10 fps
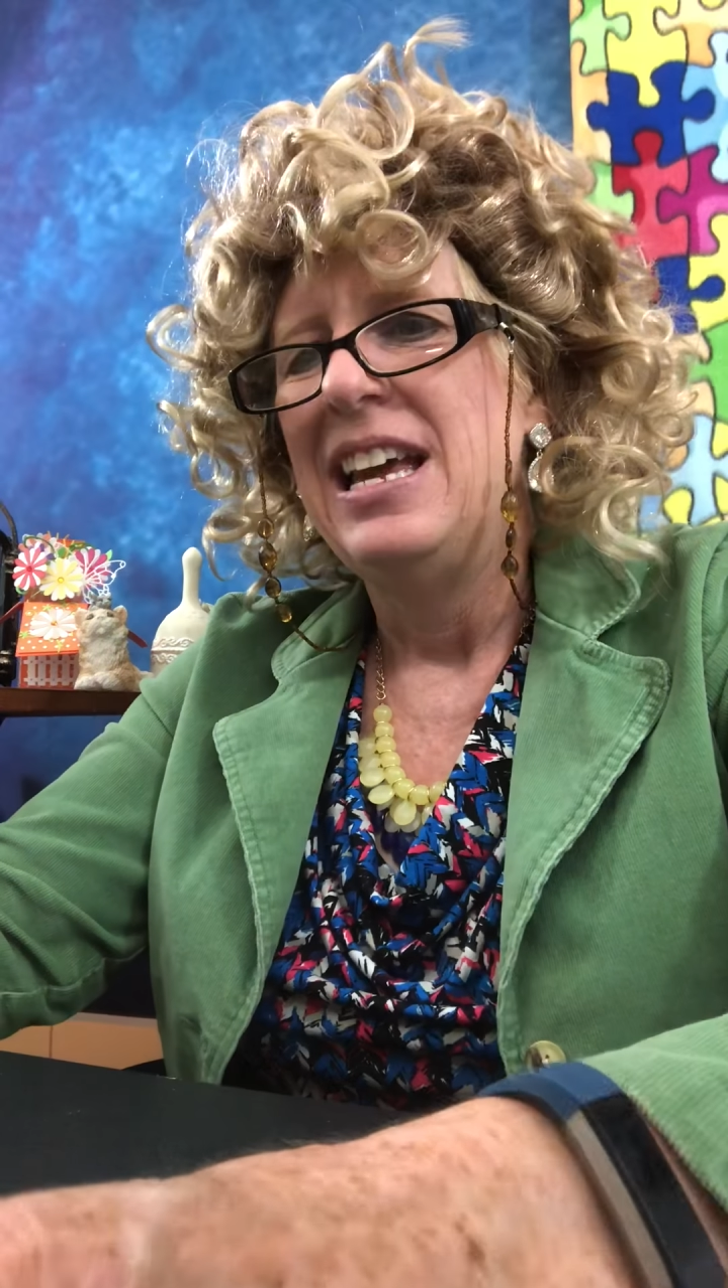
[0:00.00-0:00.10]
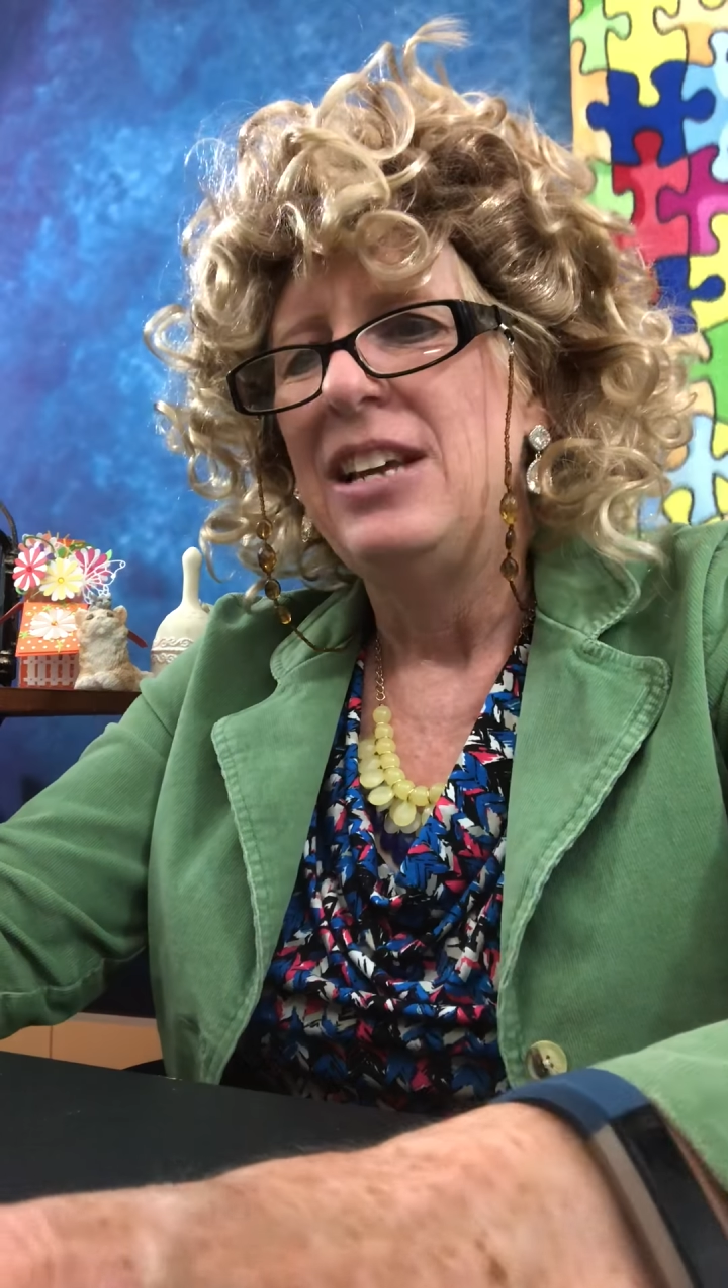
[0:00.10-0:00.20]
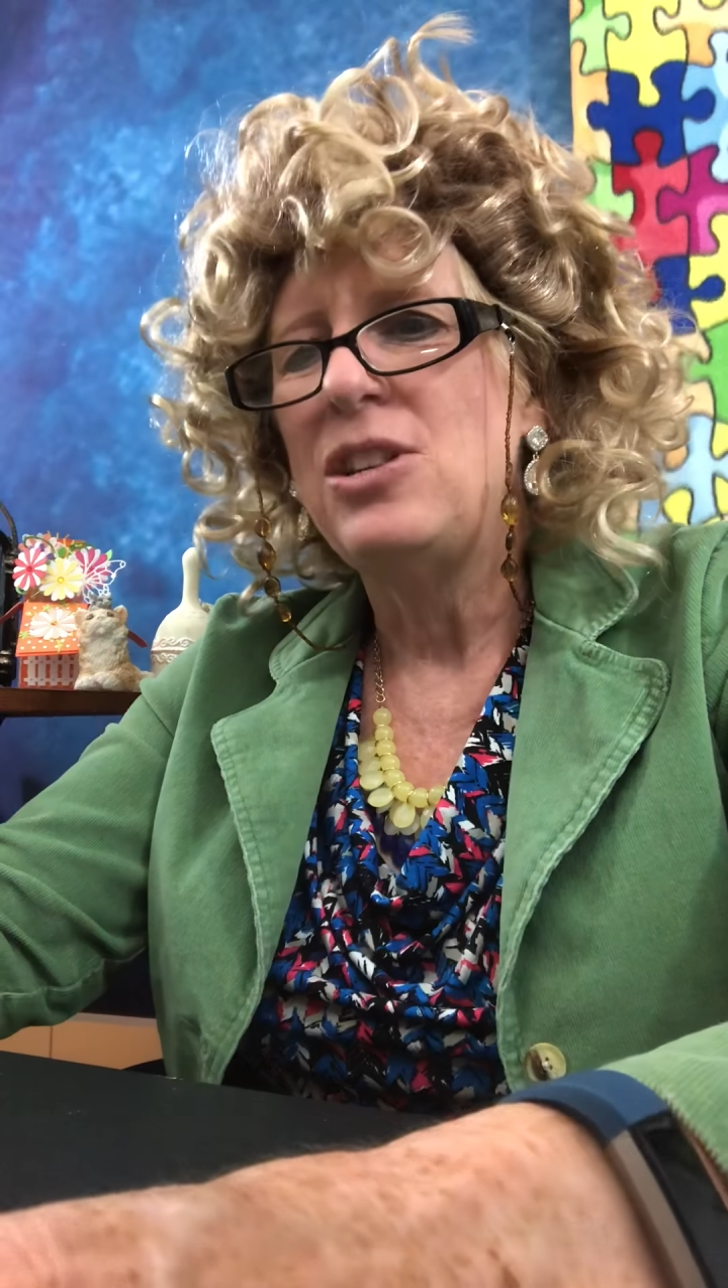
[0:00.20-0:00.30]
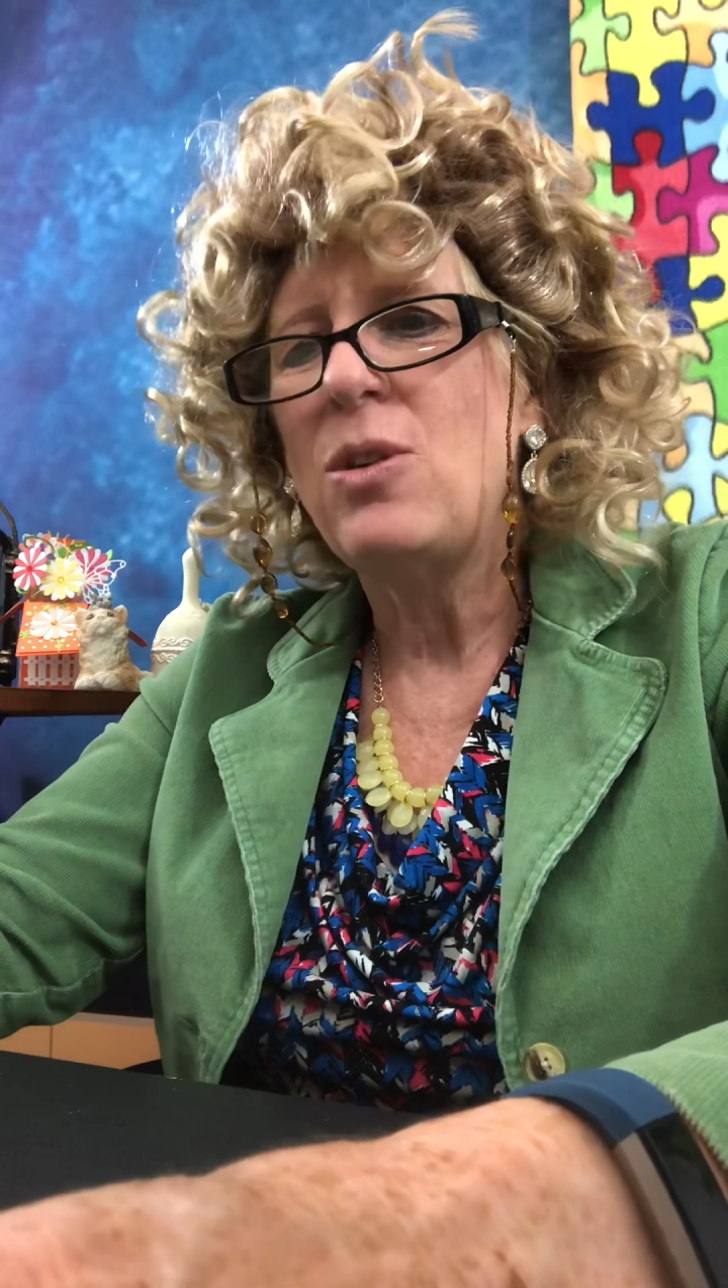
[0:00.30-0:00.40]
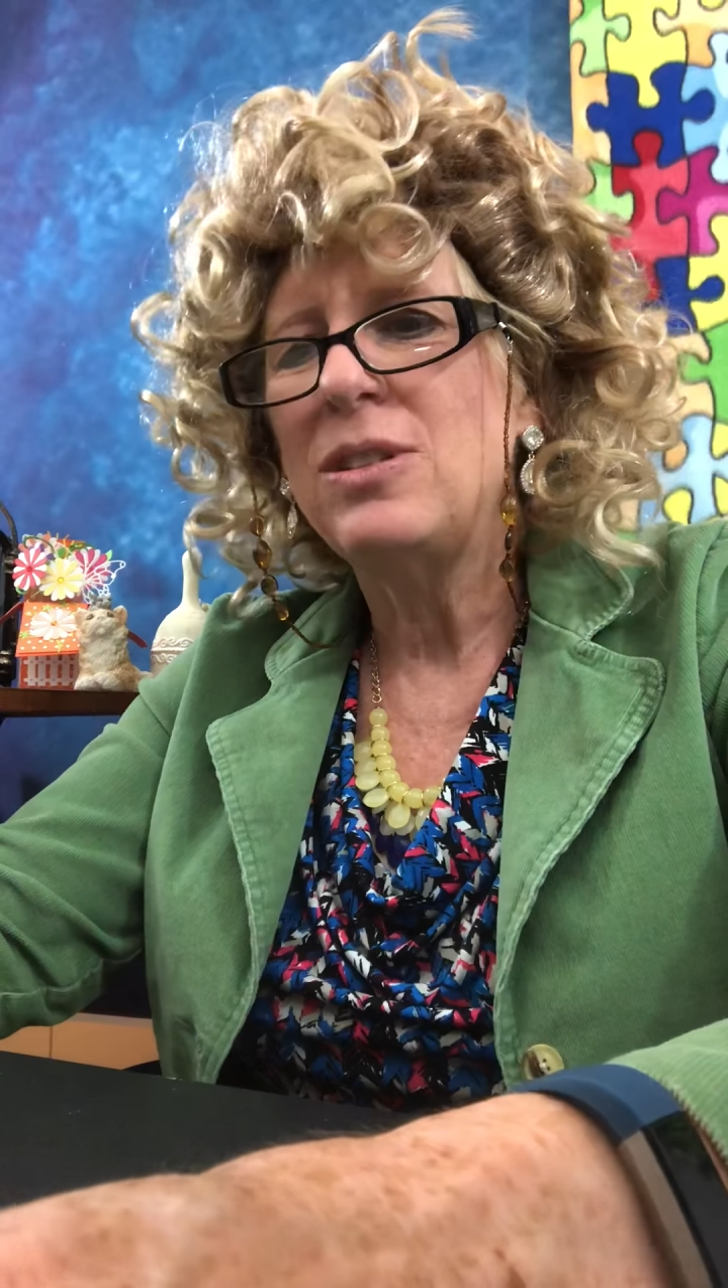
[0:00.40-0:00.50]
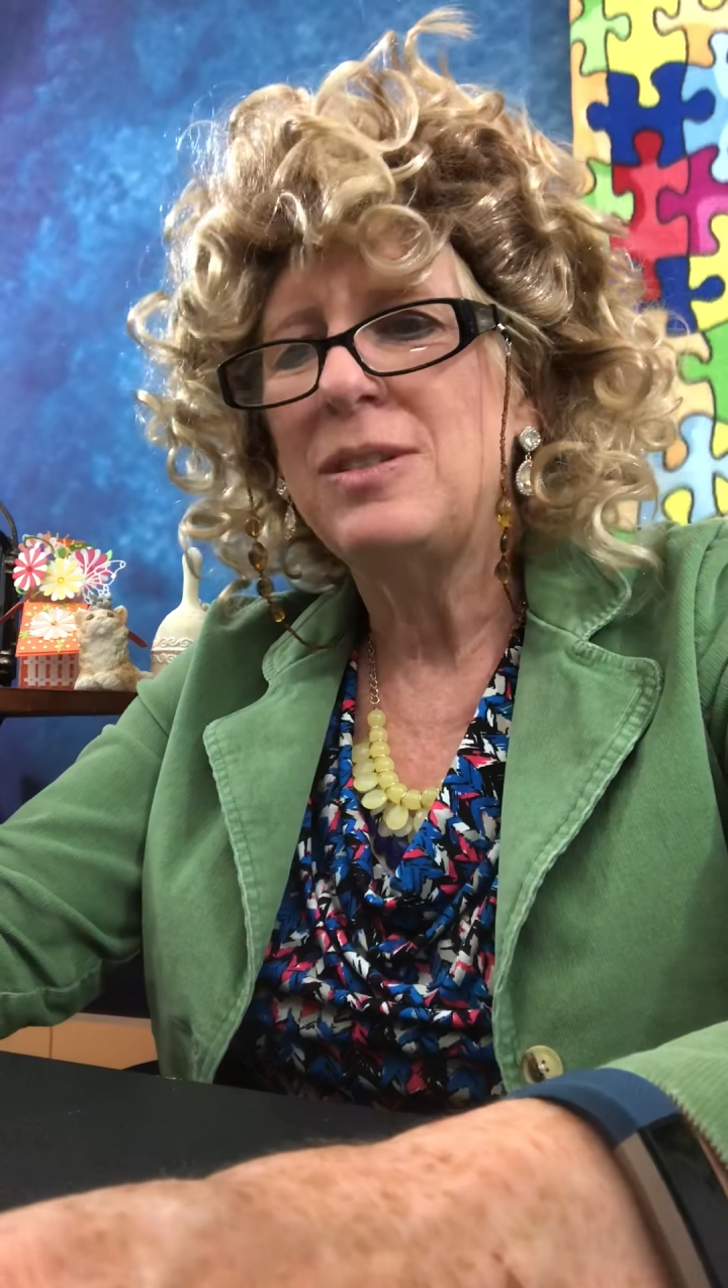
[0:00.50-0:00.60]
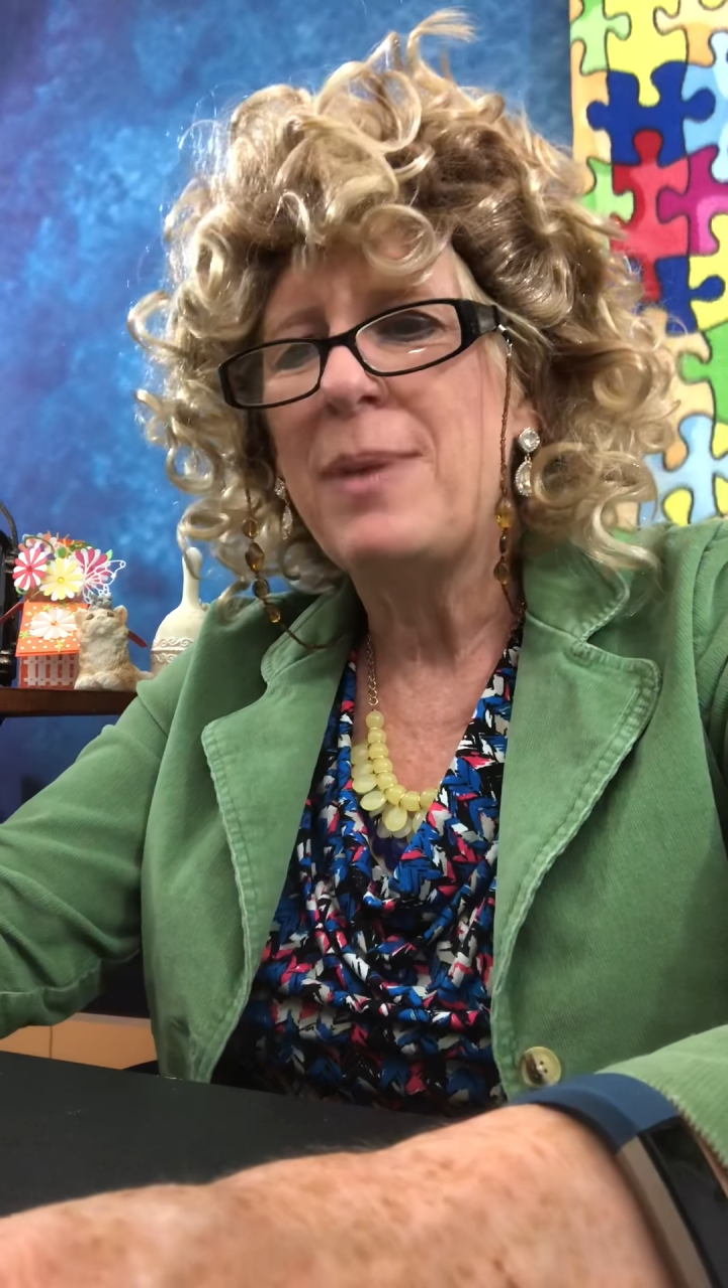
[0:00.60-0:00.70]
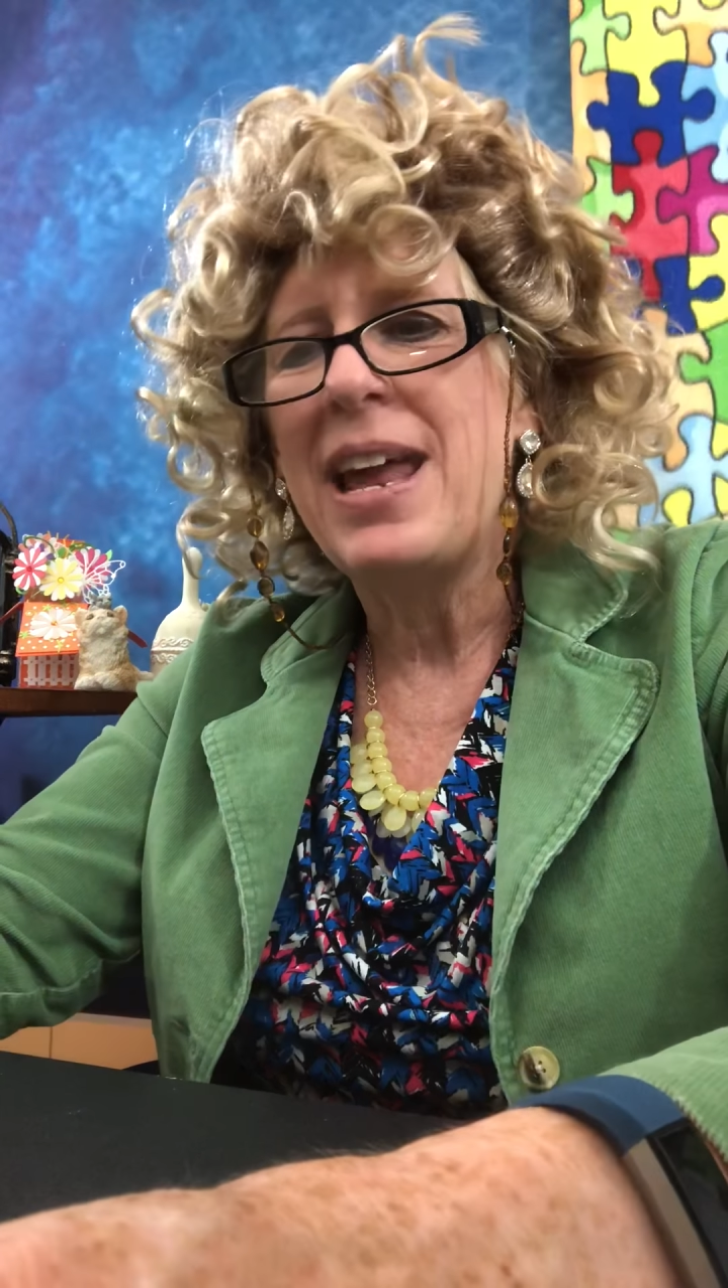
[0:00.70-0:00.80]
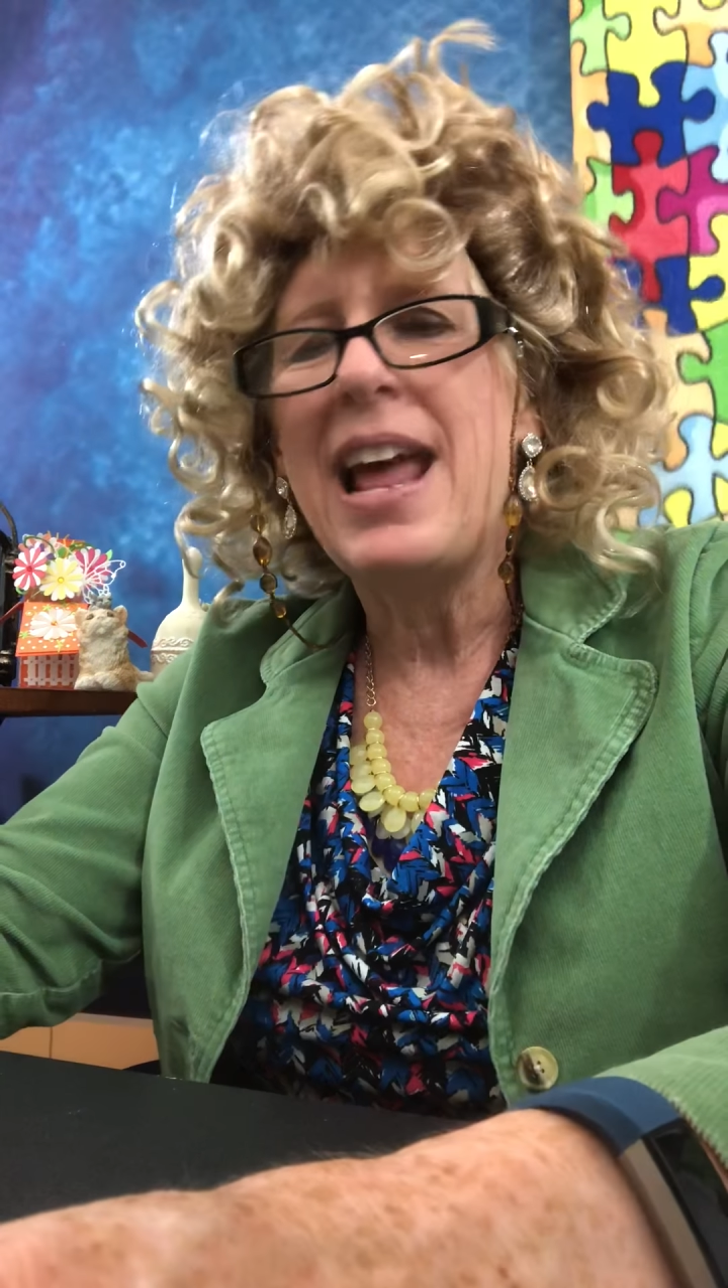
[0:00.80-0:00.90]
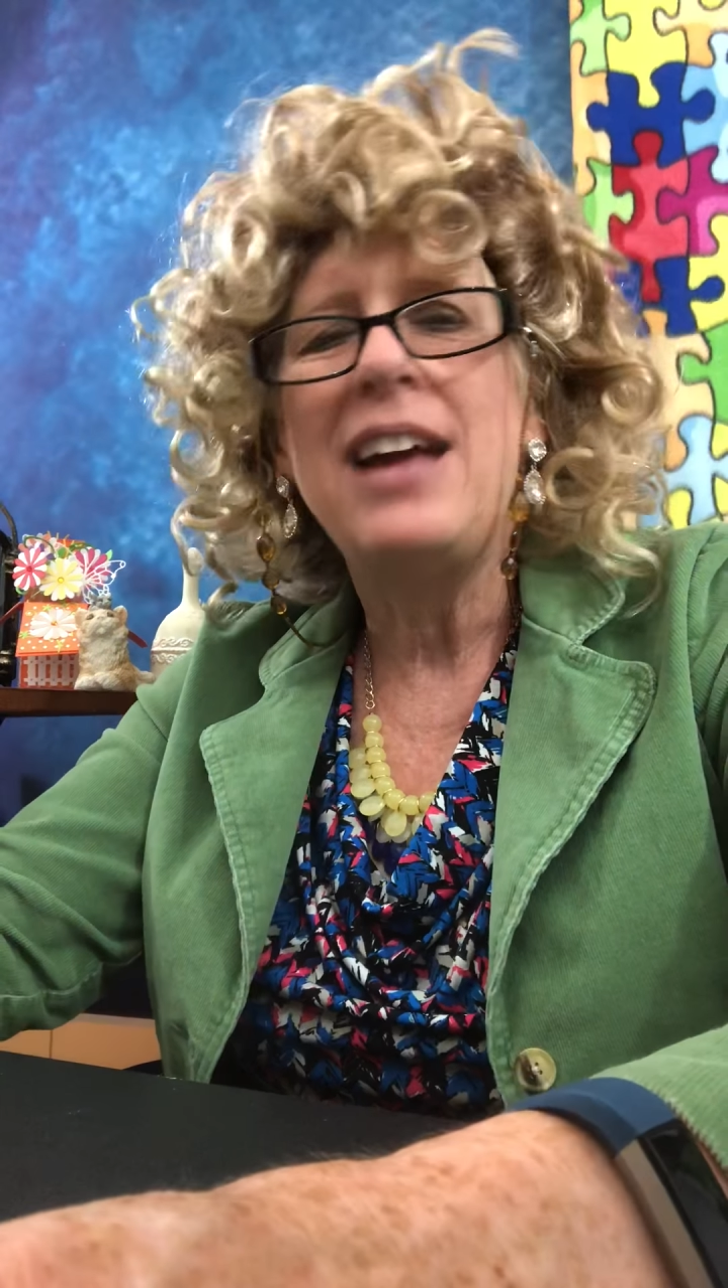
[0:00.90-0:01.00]
it talks
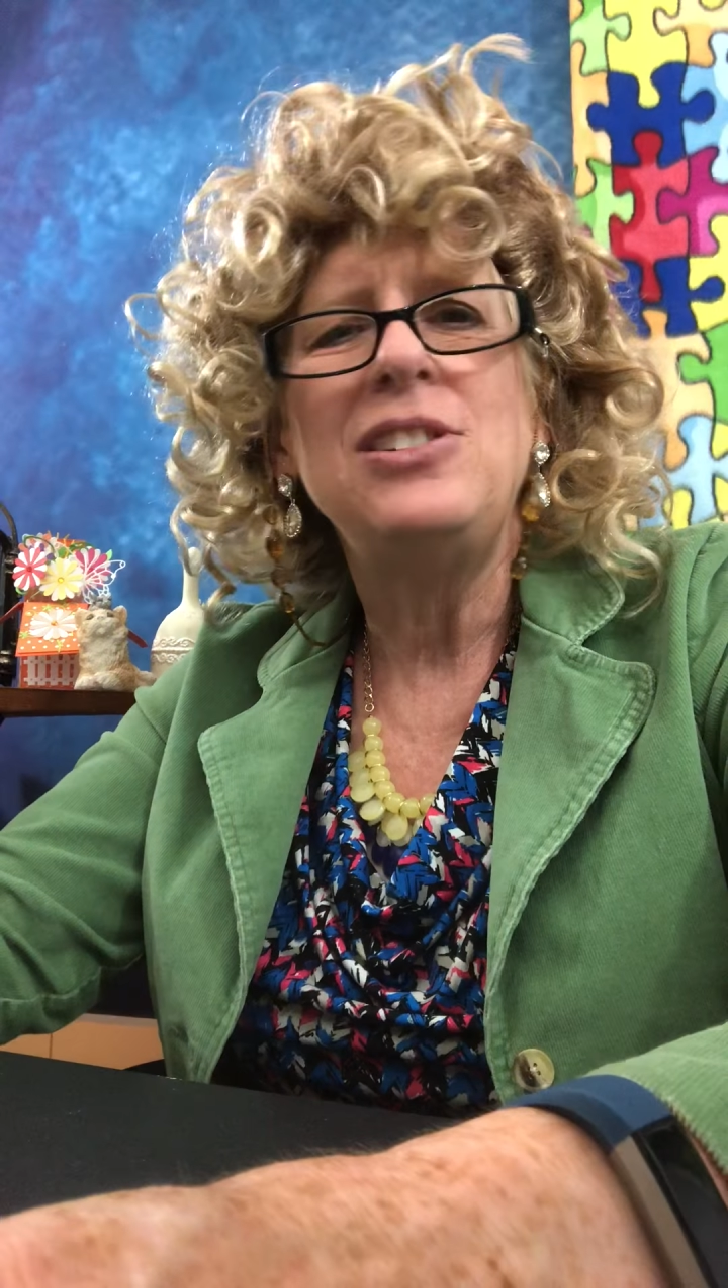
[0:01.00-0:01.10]
about how